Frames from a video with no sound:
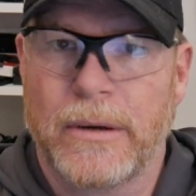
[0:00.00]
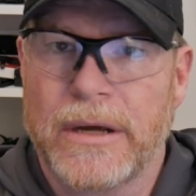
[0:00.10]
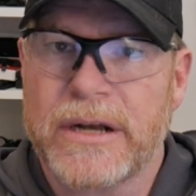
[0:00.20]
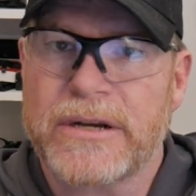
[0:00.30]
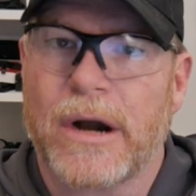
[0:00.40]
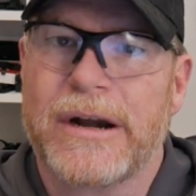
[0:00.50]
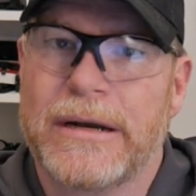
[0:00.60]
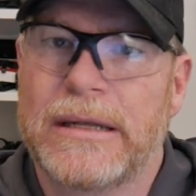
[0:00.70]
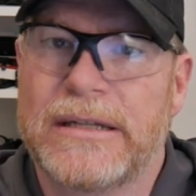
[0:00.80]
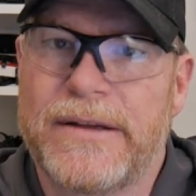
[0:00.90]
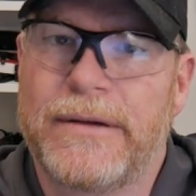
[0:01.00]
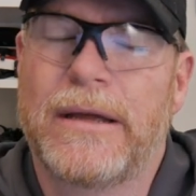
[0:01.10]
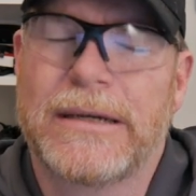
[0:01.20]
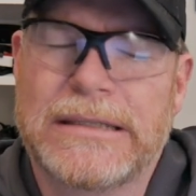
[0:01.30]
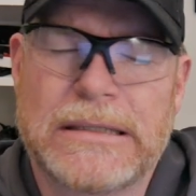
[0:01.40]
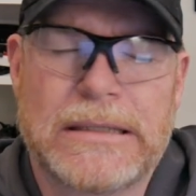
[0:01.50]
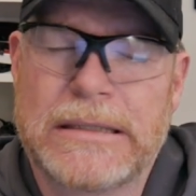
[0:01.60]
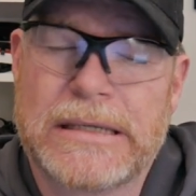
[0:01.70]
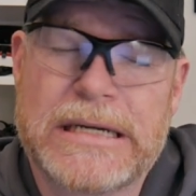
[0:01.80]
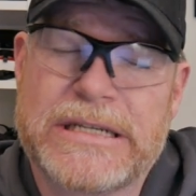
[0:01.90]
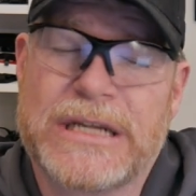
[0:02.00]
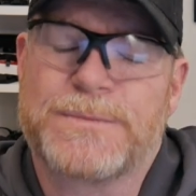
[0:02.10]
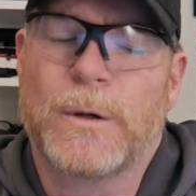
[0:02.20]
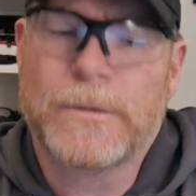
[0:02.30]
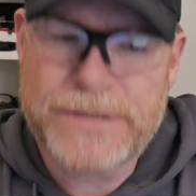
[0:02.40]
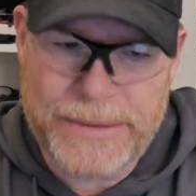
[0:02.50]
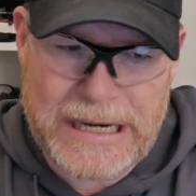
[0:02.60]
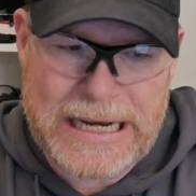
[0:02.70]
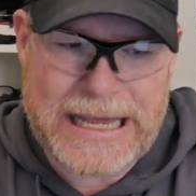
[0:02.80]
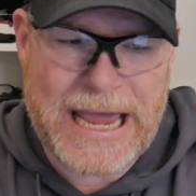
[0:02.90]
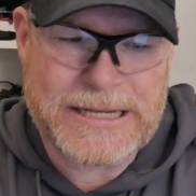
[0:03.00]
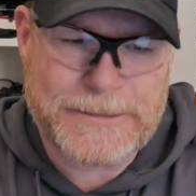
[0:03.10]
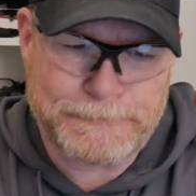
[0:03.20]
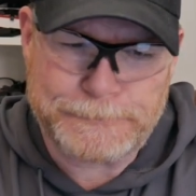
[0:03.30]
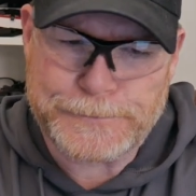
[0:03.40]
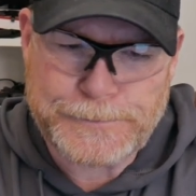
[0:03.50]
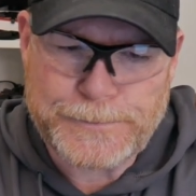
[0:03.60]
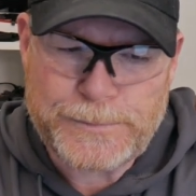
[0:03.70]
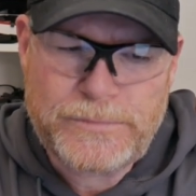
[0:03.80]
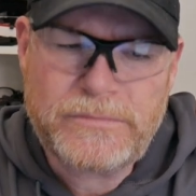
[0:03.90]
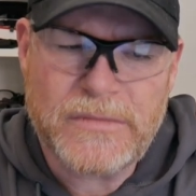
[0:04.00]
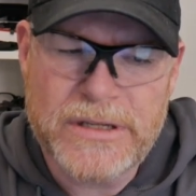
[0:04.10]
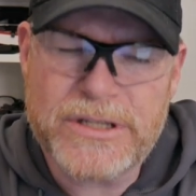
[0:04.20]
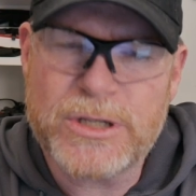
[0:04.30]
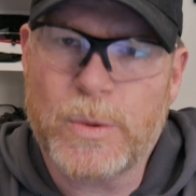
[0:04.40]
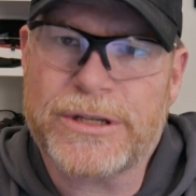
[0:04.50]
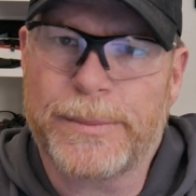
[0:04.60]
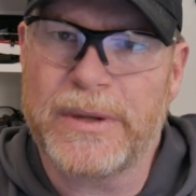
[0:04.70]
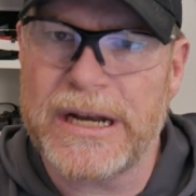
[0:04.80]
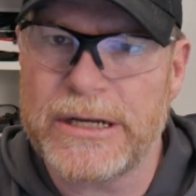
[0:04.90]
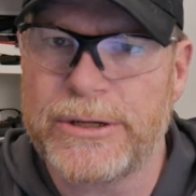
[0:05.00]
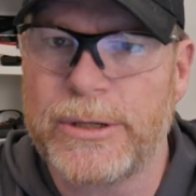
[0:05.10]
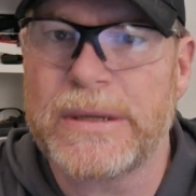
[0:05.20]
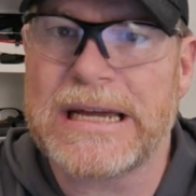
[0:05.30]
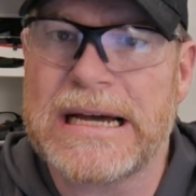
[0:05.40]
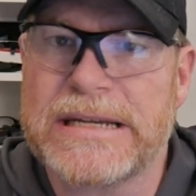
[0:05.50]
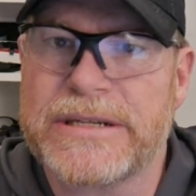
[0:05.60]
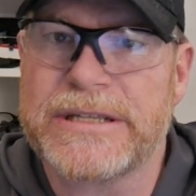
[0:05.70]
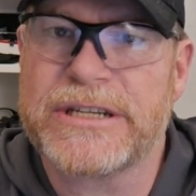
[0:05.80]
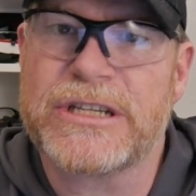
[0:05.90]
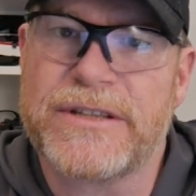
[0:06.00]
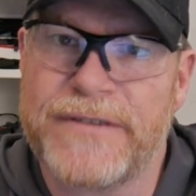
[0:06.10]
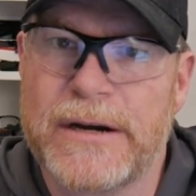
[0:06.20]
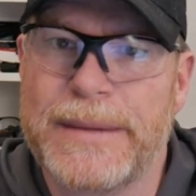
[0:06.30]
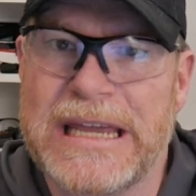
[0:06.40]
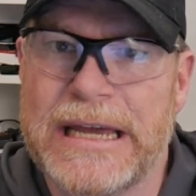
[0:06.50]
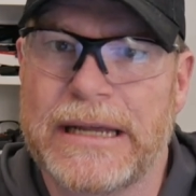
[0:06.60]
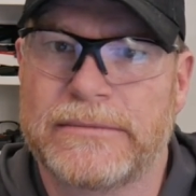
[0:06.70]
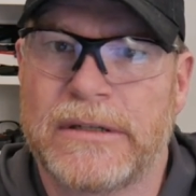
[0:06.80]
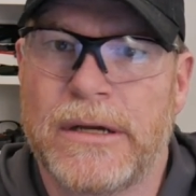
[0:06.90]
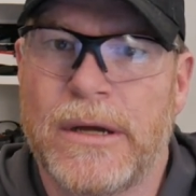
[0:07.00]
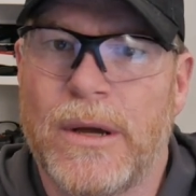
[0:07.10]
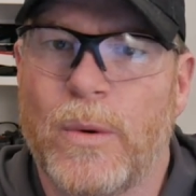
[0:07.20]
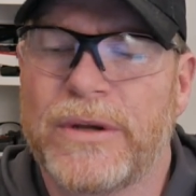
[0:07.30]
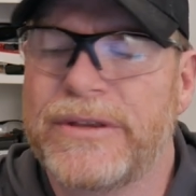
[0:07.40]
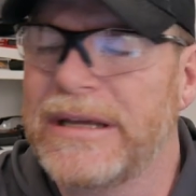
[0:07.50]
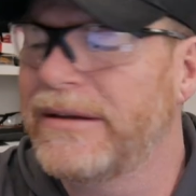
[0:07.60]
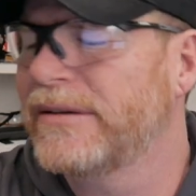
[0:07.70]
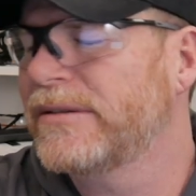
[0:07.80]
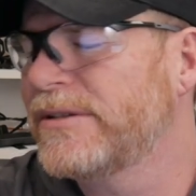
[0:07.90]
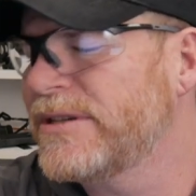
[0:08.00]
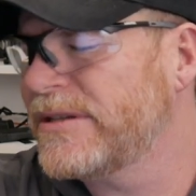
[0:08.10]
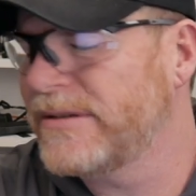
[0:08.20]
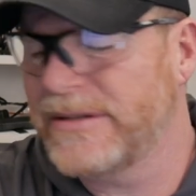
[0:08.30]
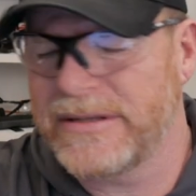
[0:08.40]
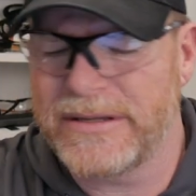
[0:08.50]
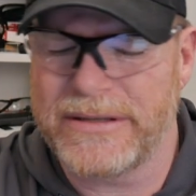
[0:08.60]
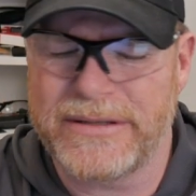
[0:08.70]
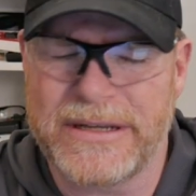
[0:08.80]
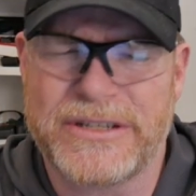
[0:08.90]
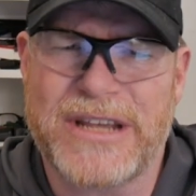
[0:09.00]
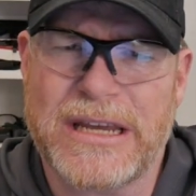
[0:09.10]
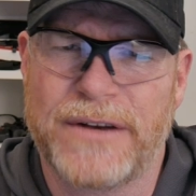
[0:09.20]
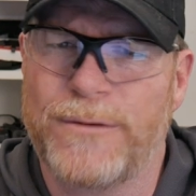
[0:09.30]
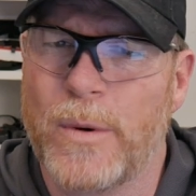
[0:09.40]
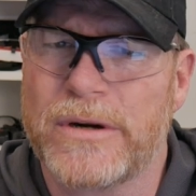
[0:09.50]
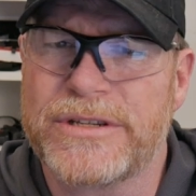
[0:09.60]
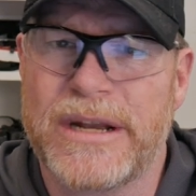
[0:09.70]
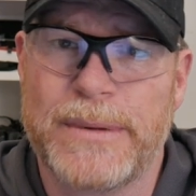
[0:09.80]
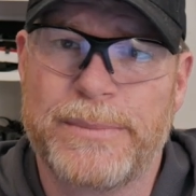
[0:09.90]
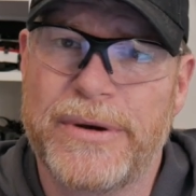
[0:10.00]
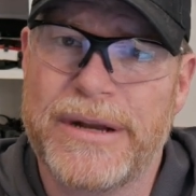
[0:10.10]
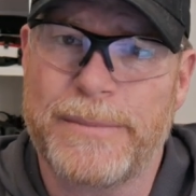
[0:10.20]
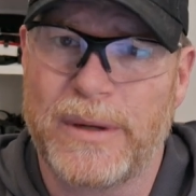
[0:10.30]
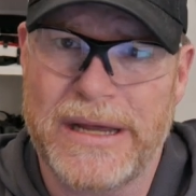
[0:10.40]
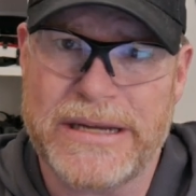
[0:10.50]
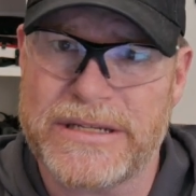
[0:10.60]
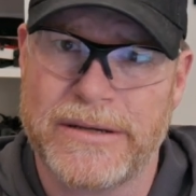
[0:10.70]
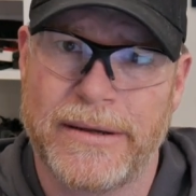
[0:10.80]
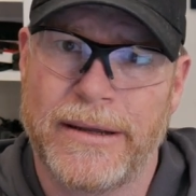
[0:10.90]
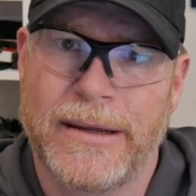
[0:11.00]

are a little are inaccessible. So in any case, this is what they're planning on doing, guys. This is the very beginning. With the just the executive orders that have been put in place